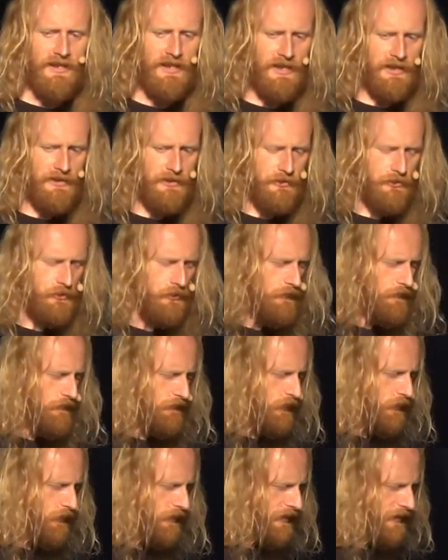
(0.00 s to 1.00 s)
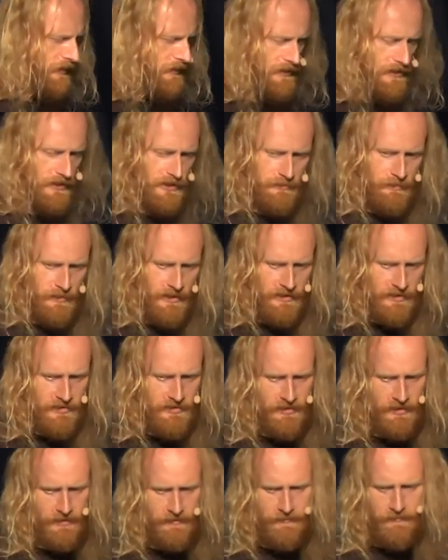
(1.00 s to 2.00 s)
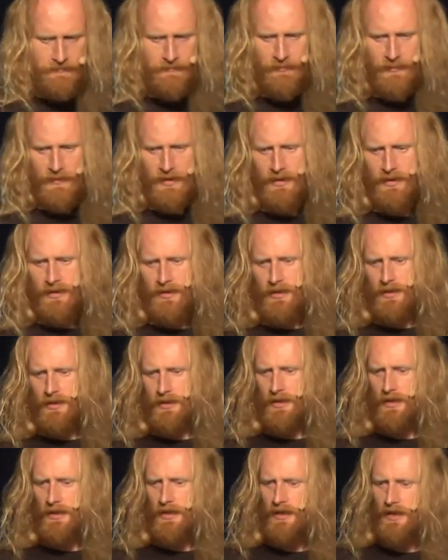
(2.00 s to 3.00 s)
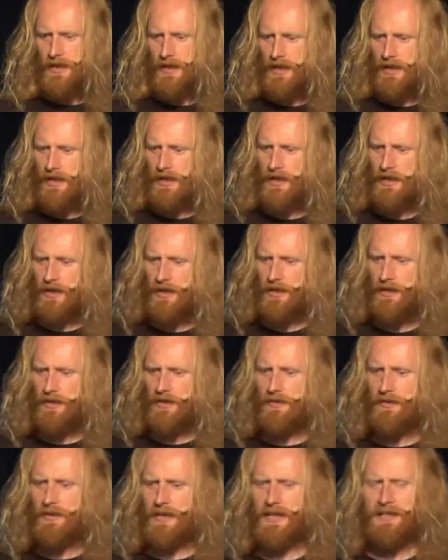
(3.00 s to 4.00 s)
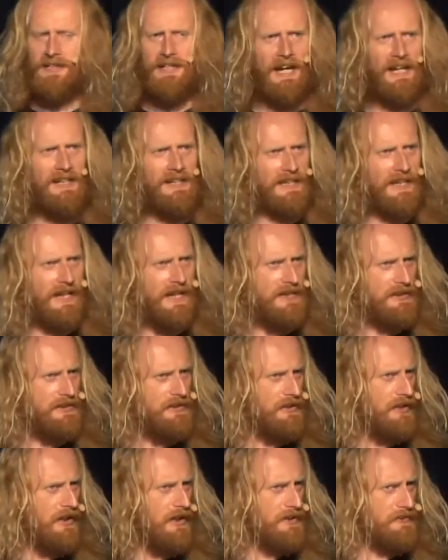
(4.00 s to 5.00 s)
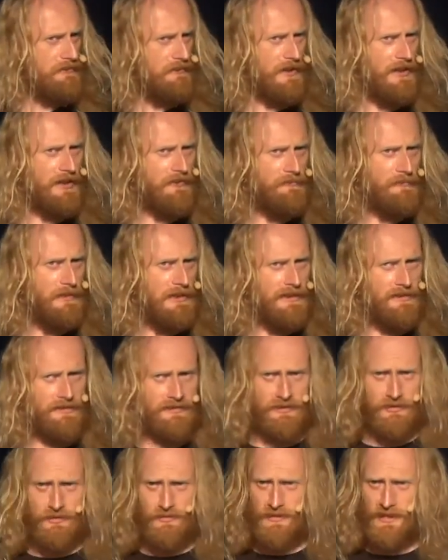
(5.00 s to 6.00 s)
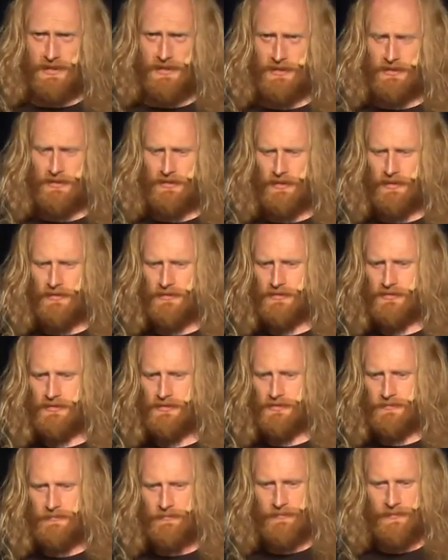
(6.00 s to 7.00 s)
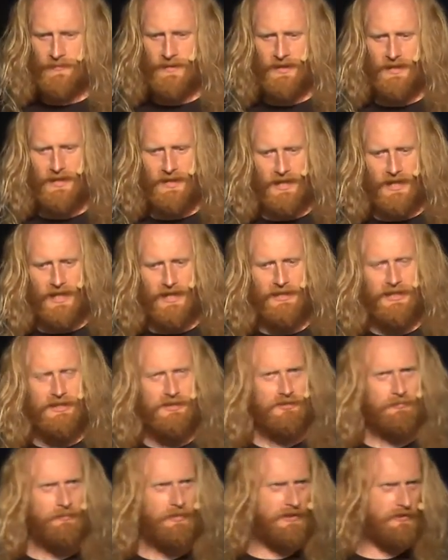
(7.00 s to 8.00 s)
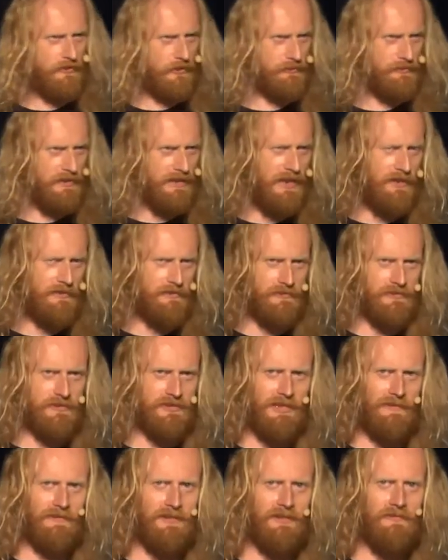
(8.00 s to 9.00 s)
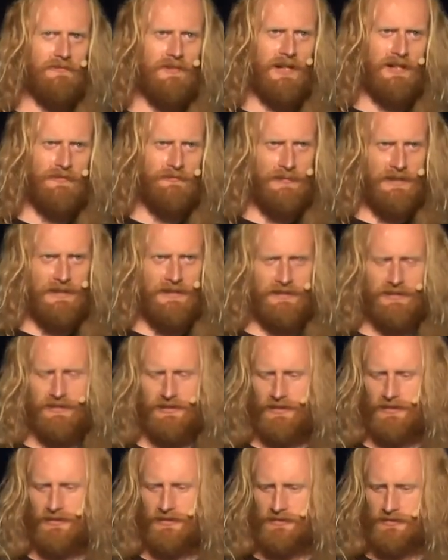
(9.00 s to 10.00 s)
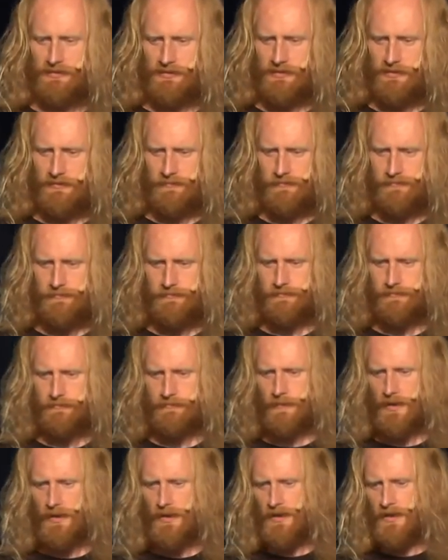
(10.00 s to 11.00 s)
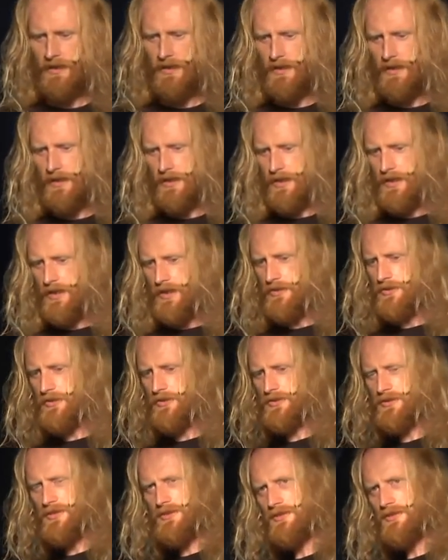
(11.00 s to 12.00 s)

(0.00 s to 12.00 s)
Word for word: Uh, the 214 expenditure, uh, they had allocated 95 million Australian dollars and they spent 375 million dollars. And just